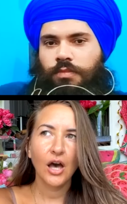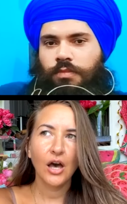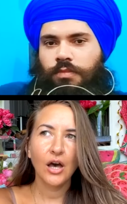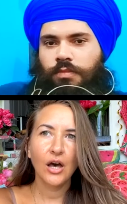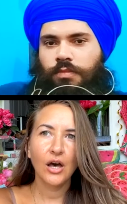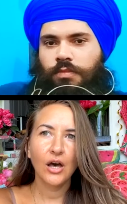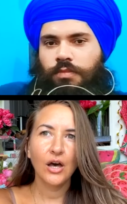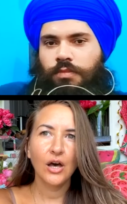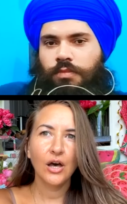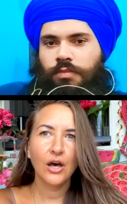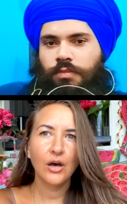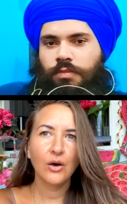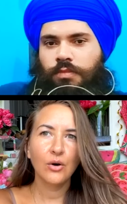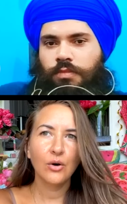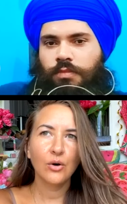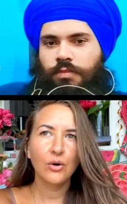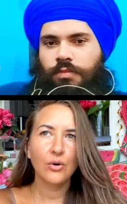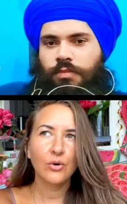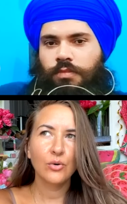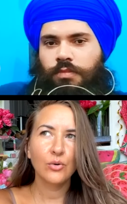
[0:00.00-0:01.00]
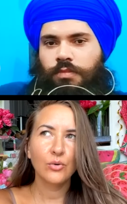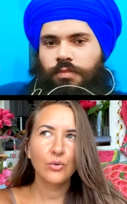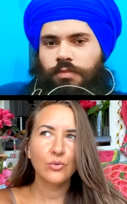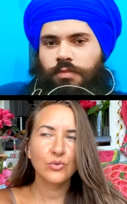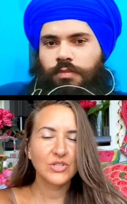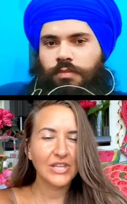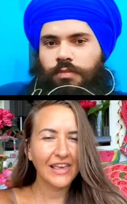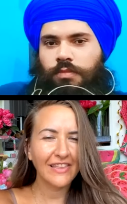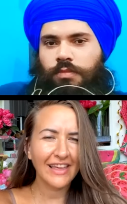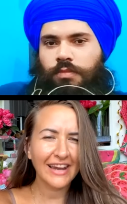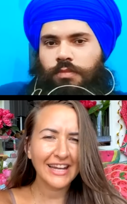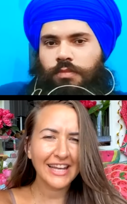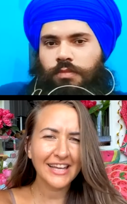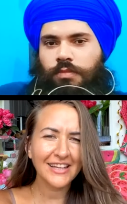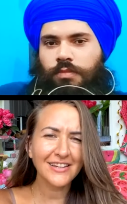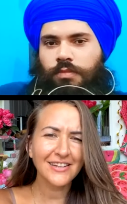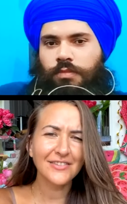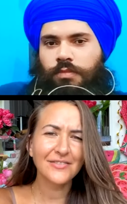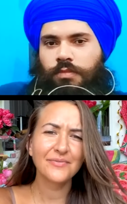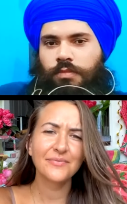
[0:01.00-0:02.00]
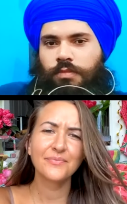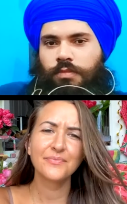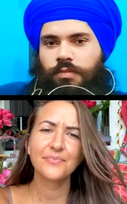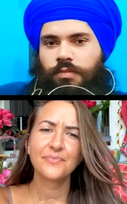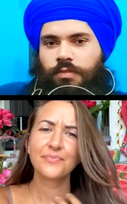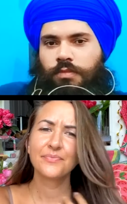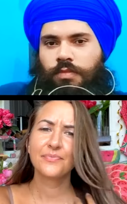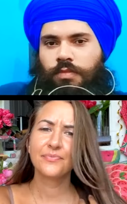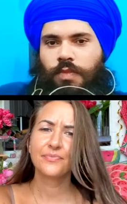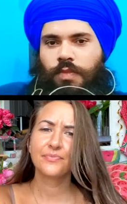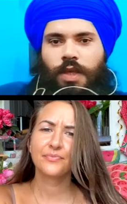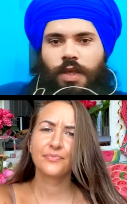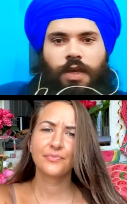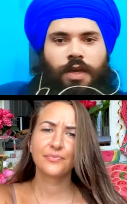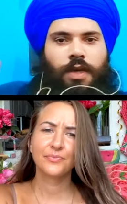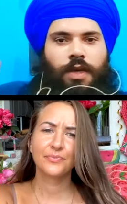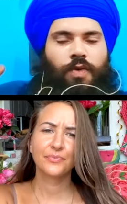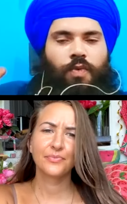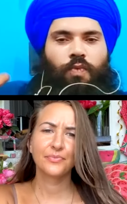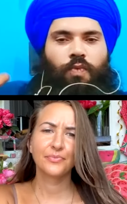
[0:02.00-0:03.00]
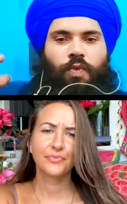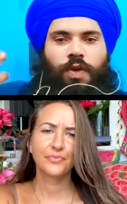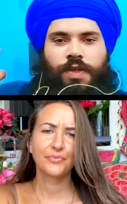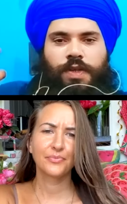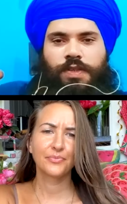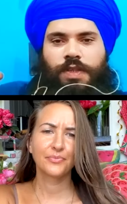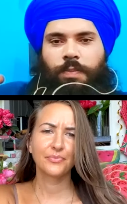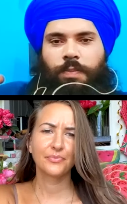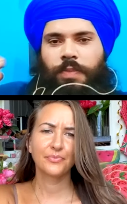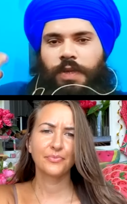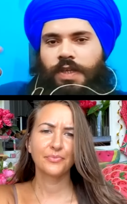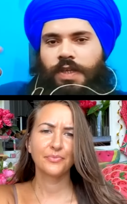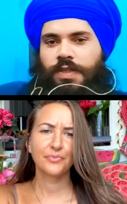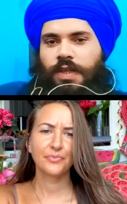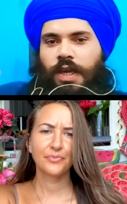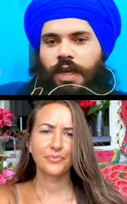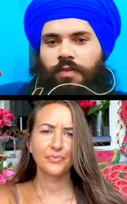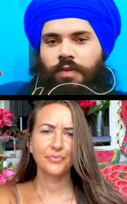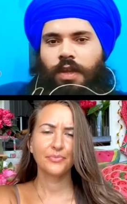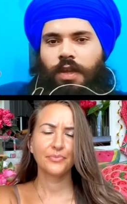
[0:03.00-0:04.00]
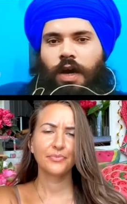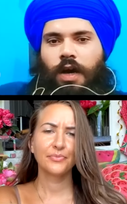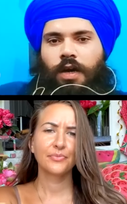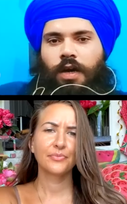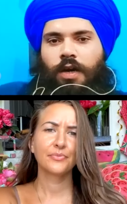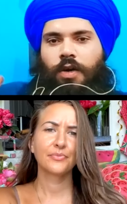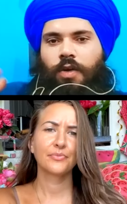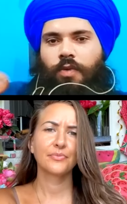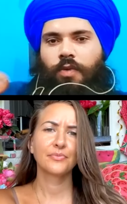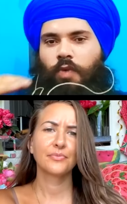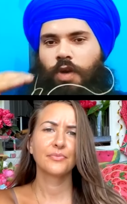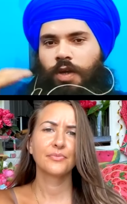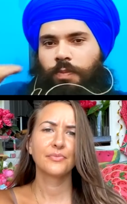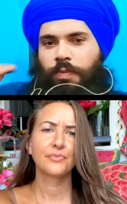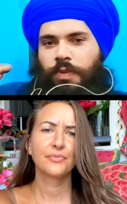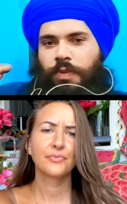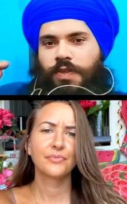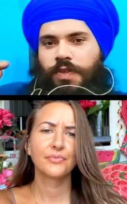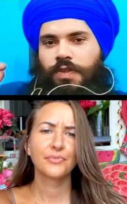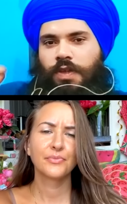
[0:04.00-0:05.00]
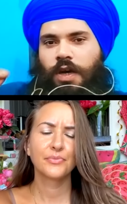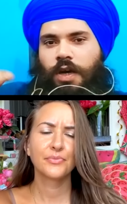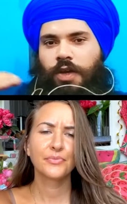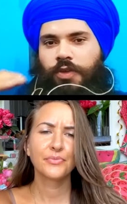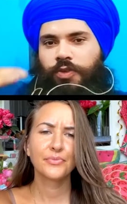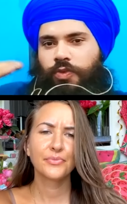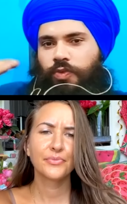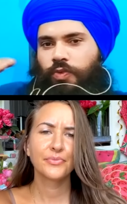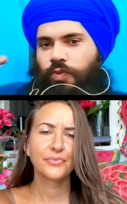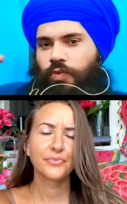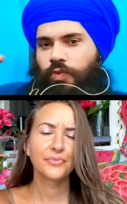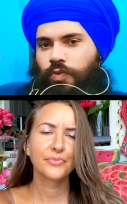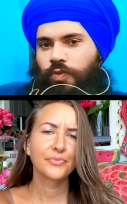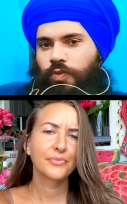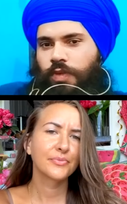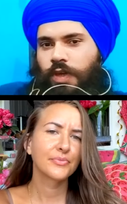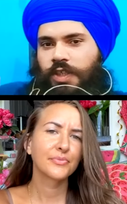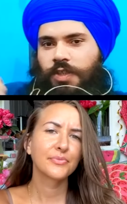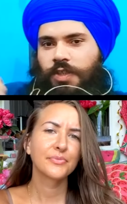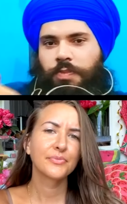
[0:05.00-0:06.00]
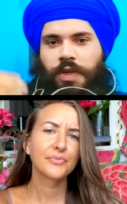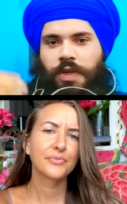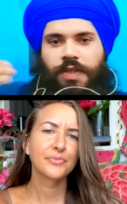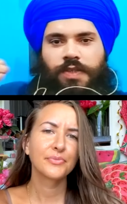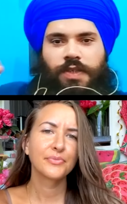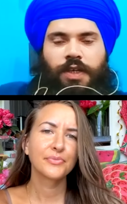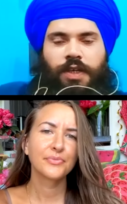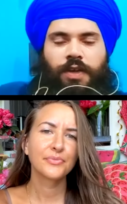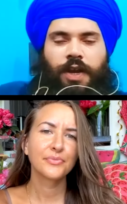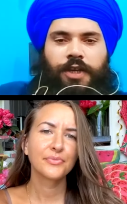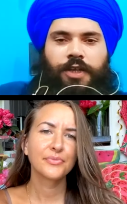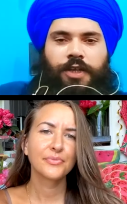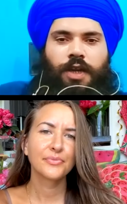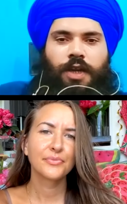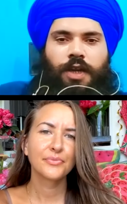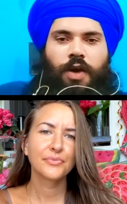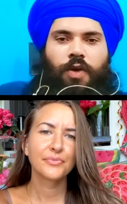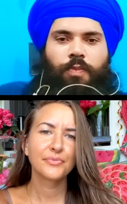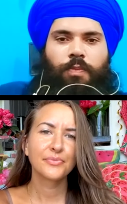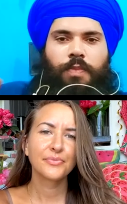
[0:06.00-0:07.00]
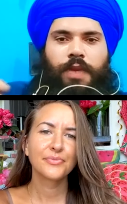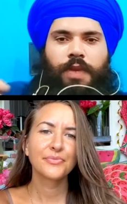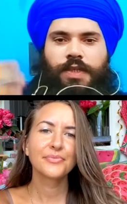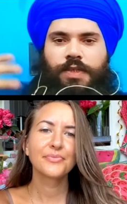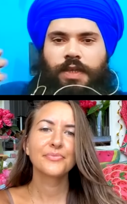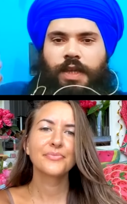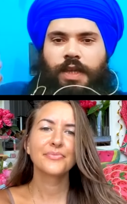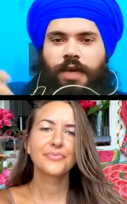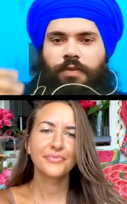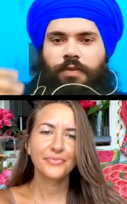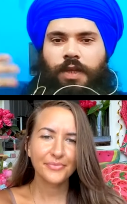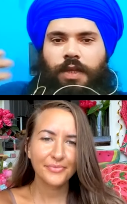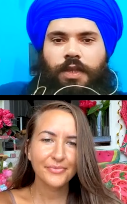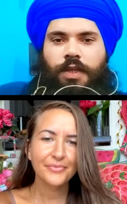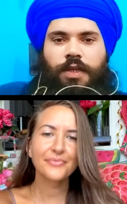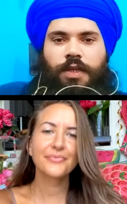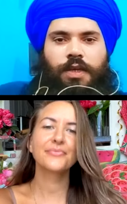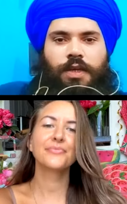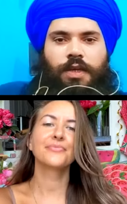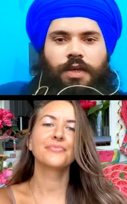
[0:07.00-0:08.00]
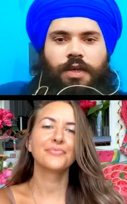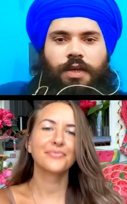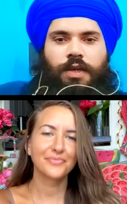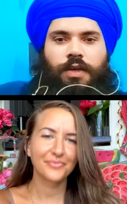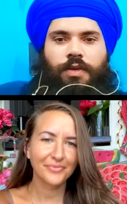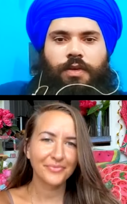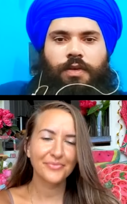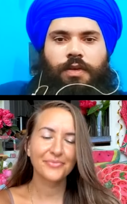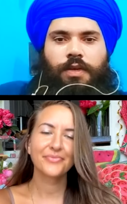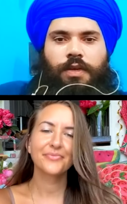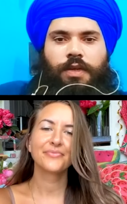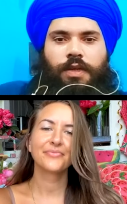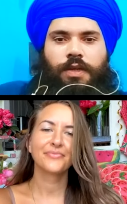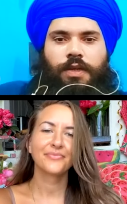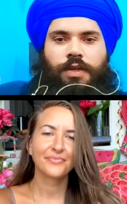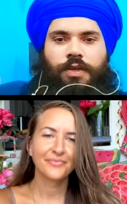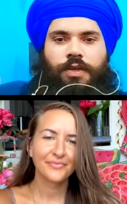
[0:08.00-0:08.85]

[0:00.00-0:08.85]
Speaker 1: Uh, say that again.
Speaker 2: What is the peace level? Uh, what peace are you experiencing right now? Bliss level you're